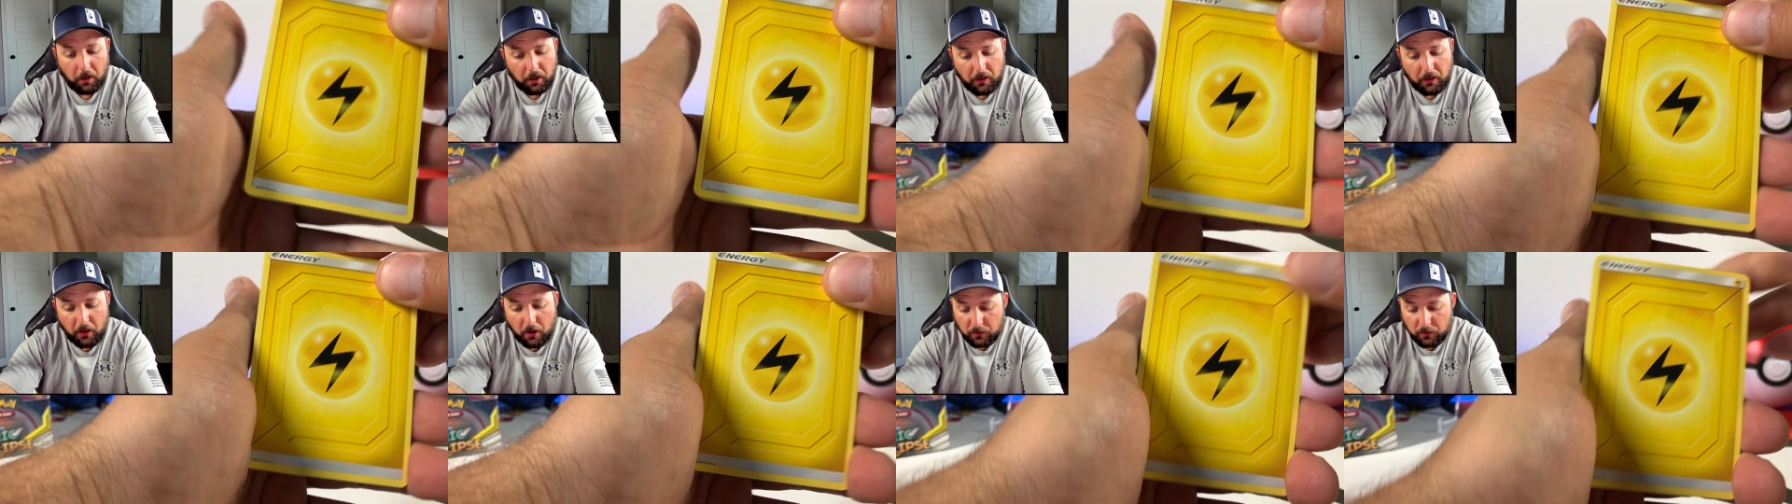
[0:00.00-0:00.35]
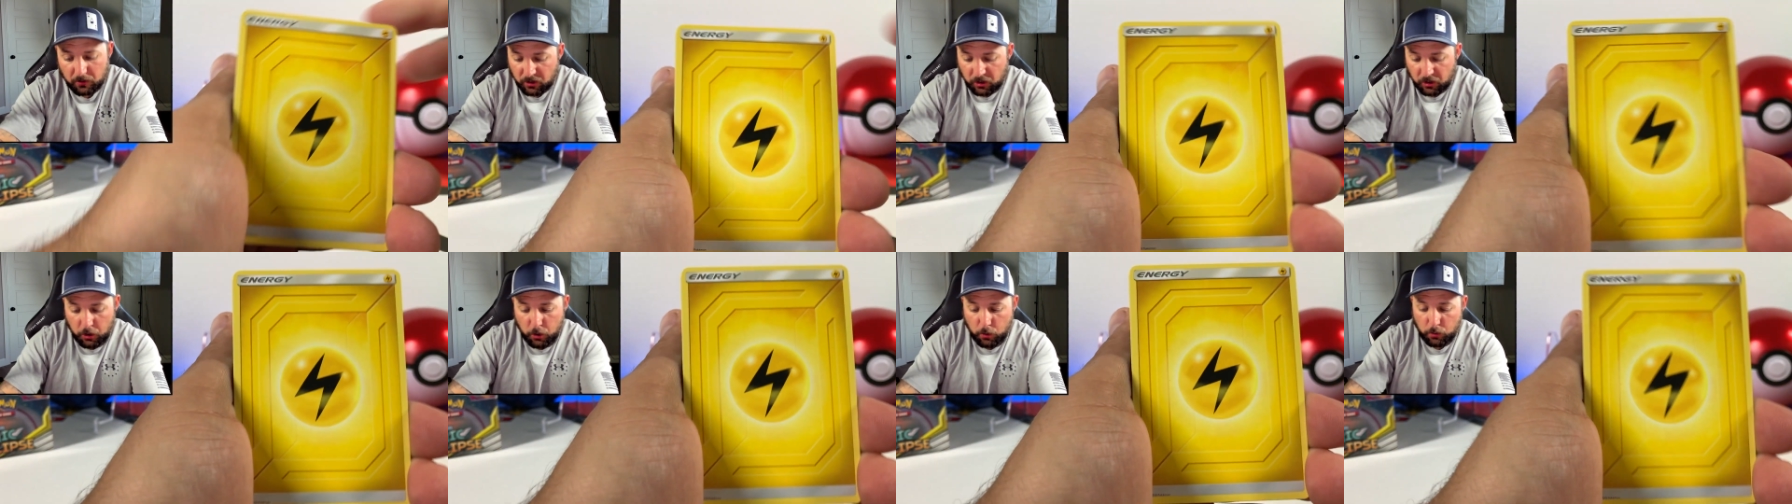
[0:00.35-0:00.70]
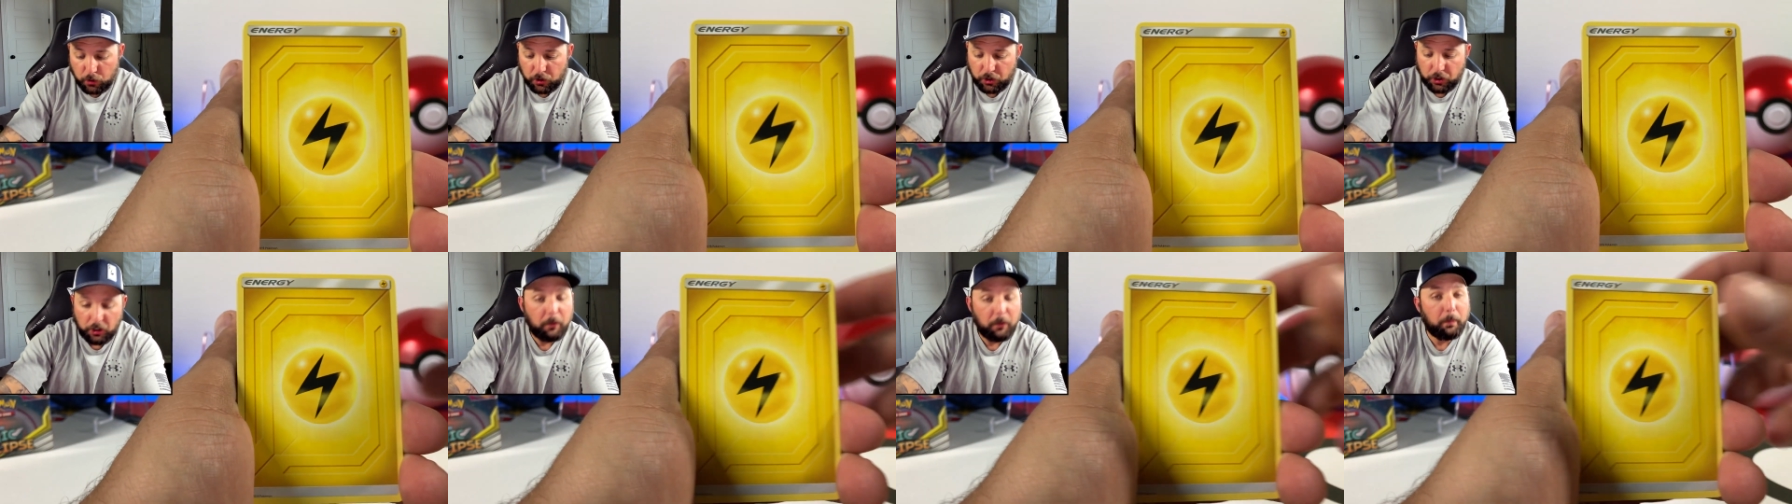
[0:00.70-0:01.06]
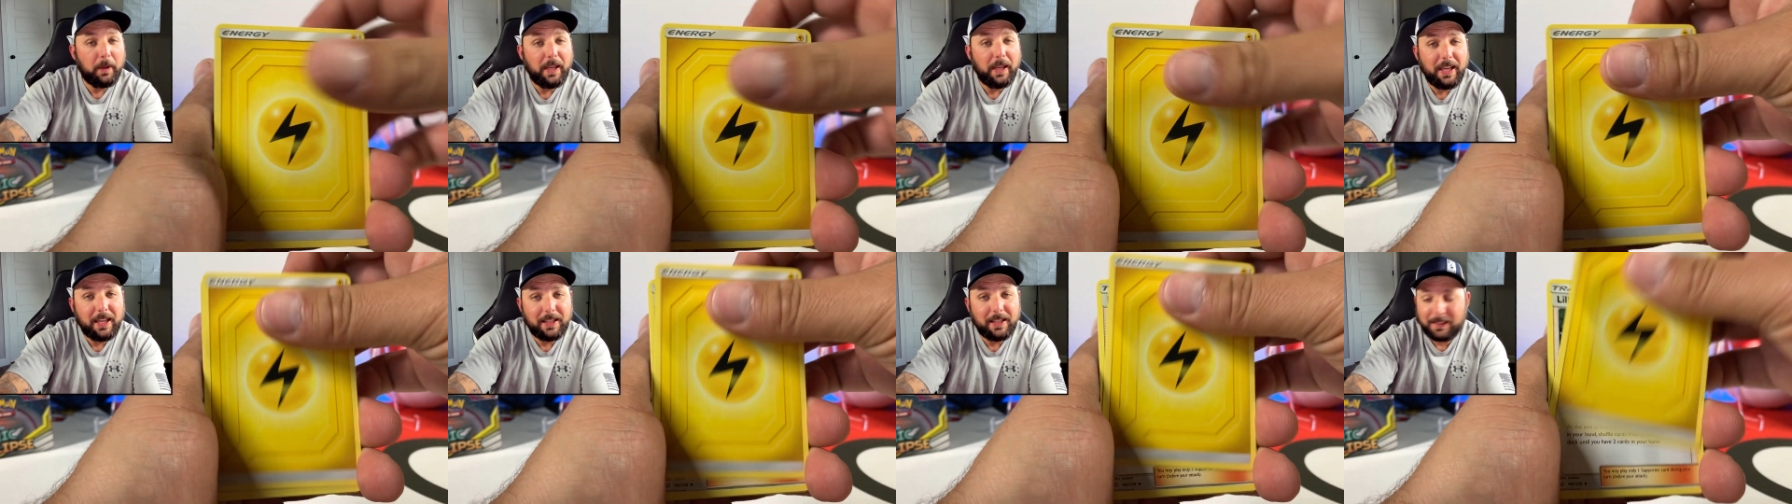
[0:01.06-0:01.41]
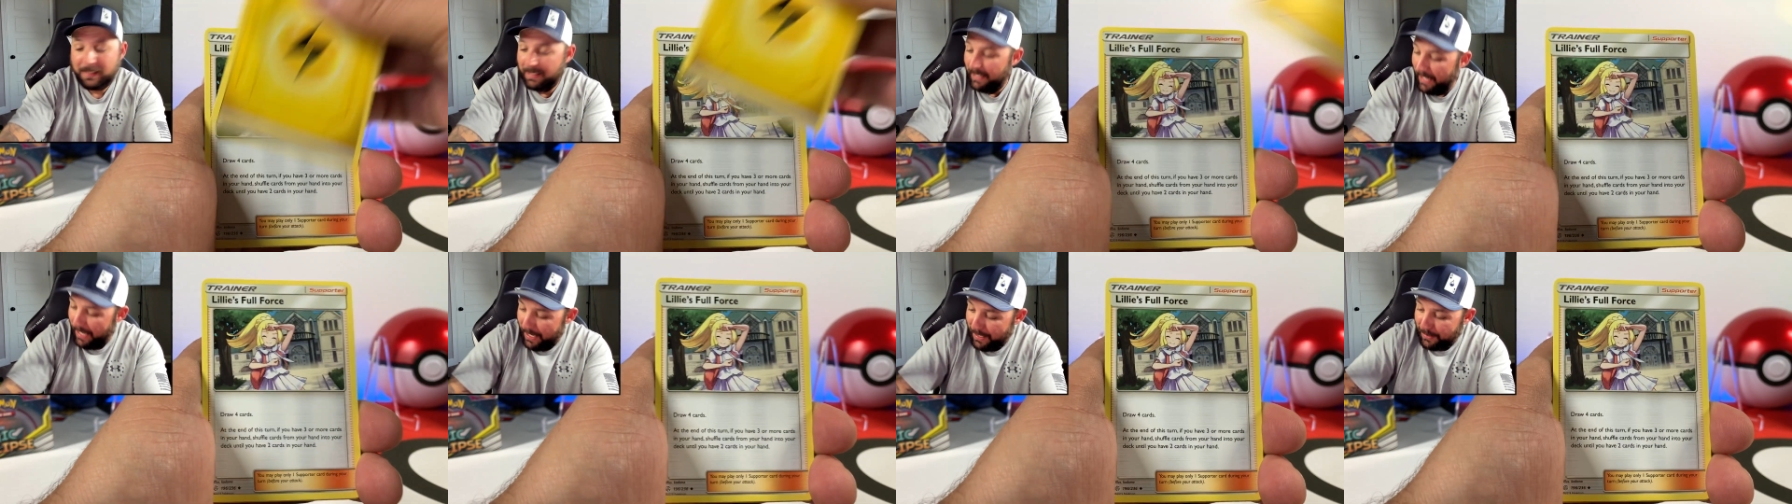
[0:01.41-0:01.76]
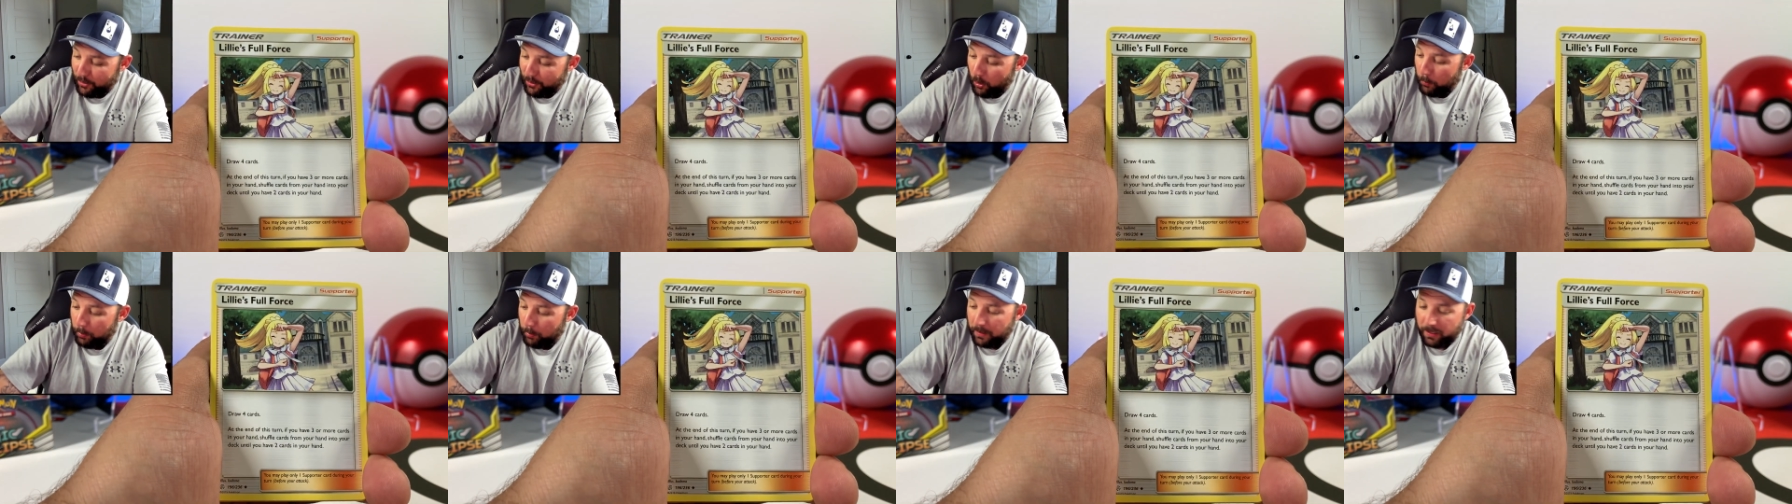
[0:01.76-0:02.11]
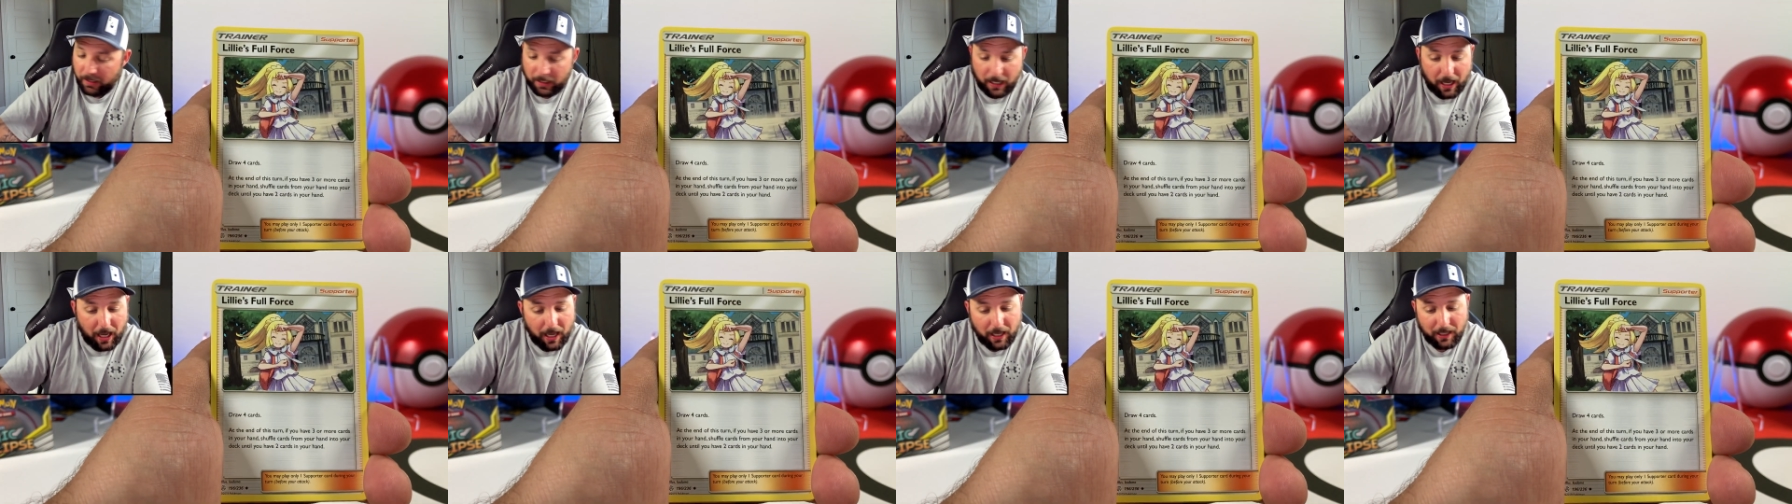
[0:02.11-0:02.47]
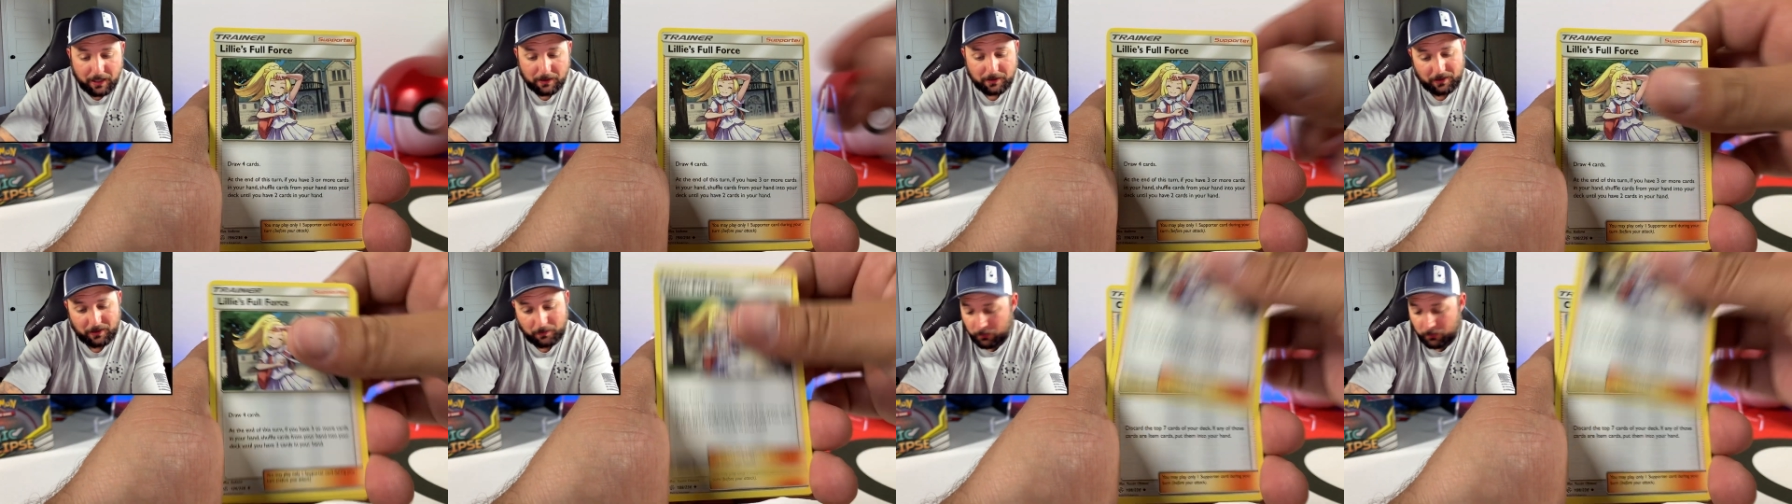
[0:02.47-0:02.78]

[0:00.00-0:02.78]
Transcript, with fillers: of those two should be in today's opening, guys.